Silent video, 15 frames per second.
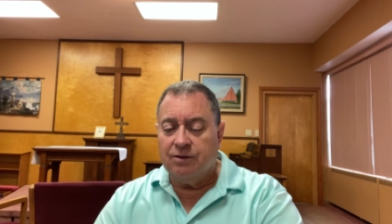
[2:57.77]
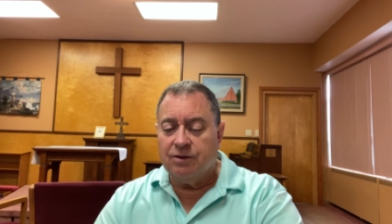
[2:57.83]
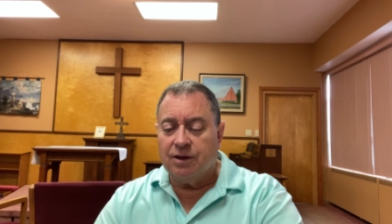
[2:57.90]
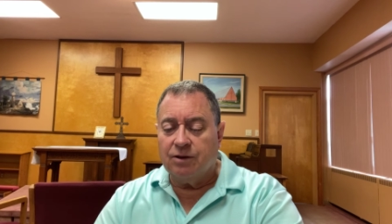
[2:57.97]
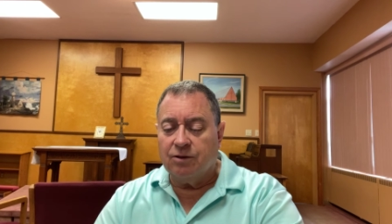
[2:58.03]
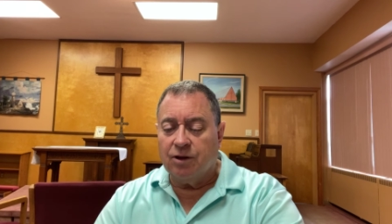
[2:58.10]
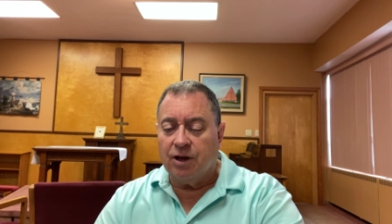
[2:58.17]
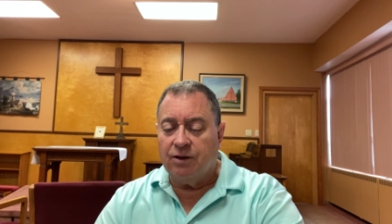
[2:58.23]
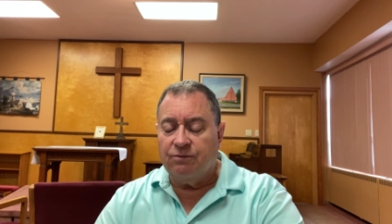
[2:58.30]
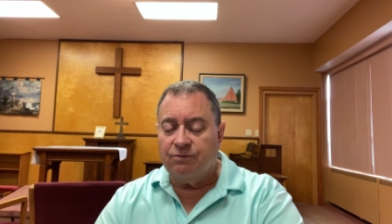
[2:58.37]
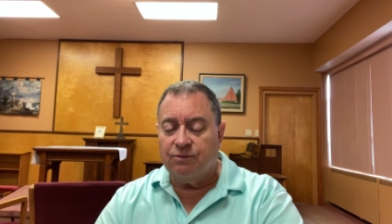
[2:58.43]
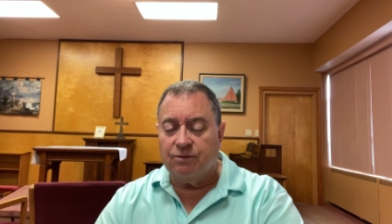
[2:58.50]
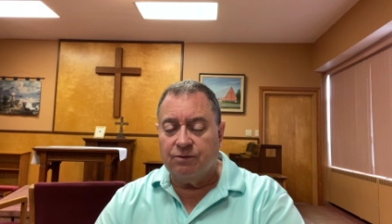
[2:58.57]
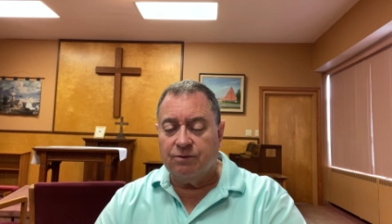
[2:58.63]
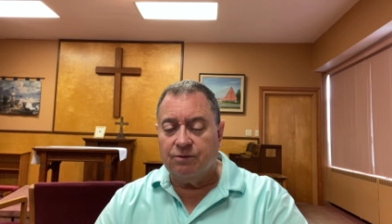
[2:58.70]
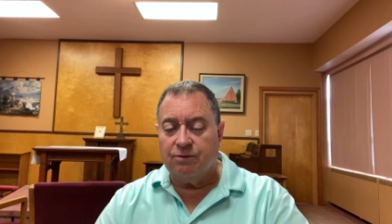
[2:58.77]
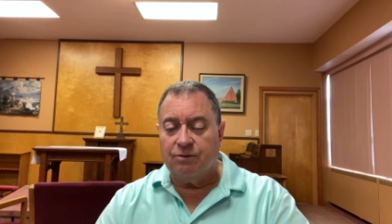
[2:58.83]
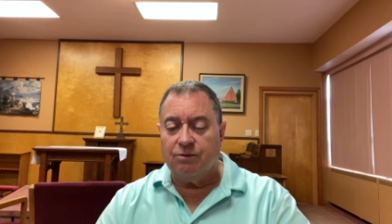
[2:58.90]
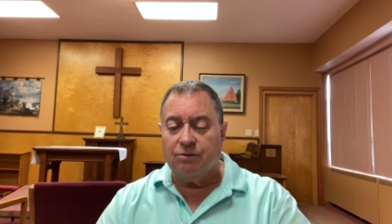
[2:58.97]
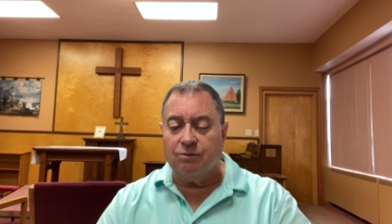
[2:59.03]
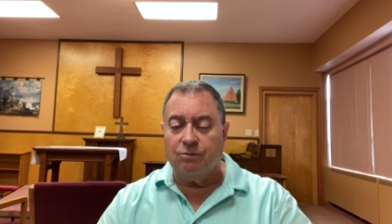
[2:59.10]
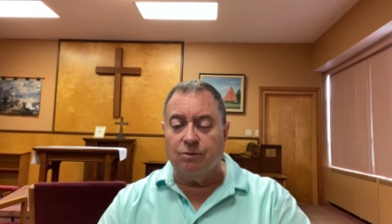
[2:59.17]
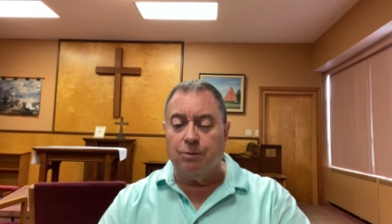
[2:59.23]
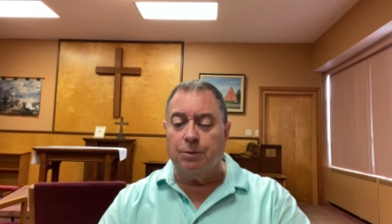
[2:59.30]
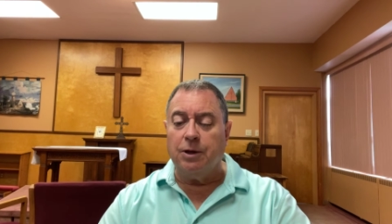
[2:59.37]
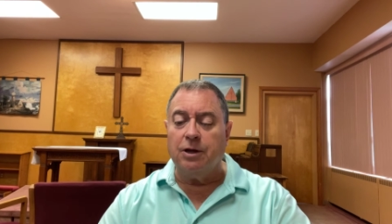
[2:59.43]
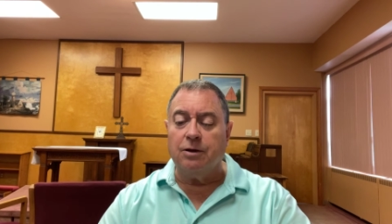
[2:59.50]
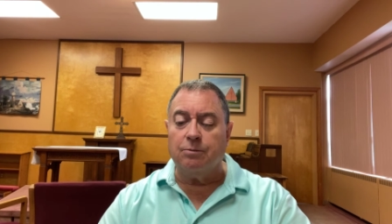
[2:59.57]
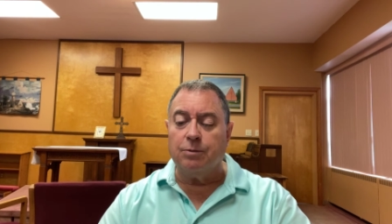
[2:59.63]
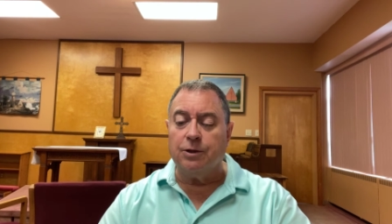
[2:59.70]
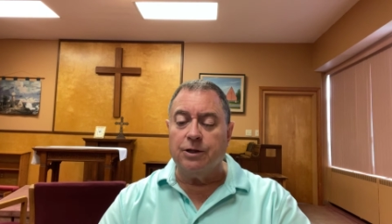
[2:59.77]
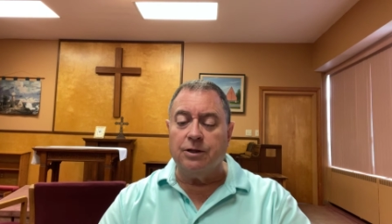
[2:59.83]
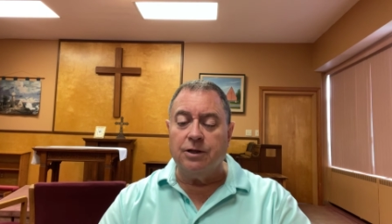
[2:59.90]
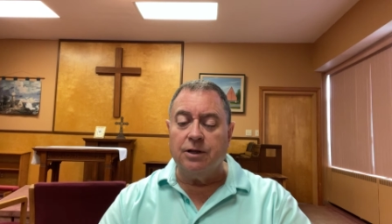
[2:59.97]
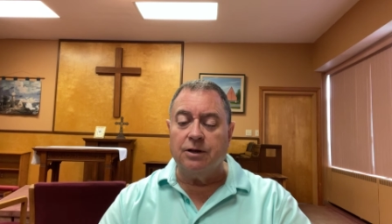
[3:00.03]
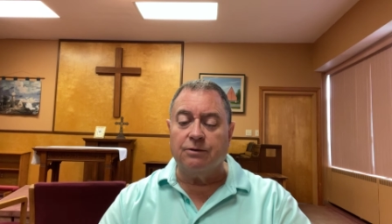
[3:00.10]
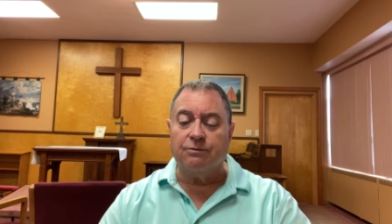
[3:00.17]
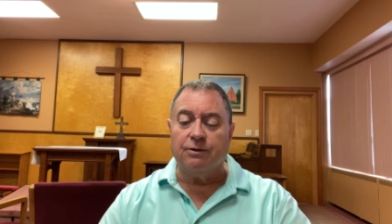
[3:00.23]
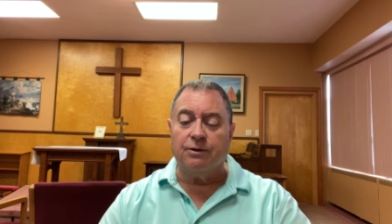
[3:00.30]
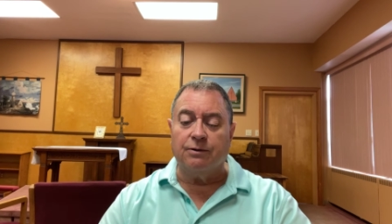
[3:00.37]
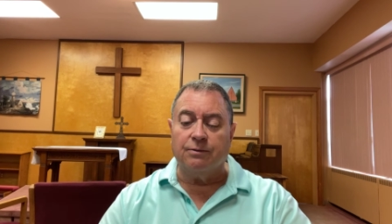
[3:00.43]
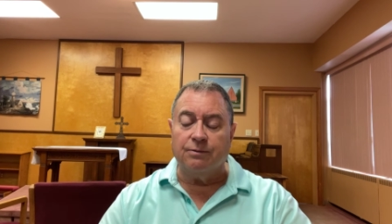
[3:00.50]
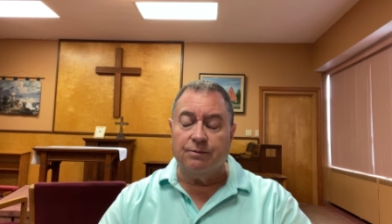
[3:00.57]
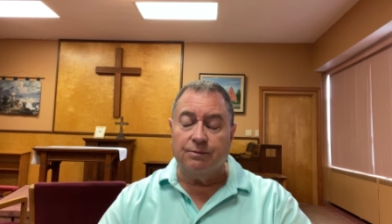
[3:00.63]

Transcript: then life would be completely different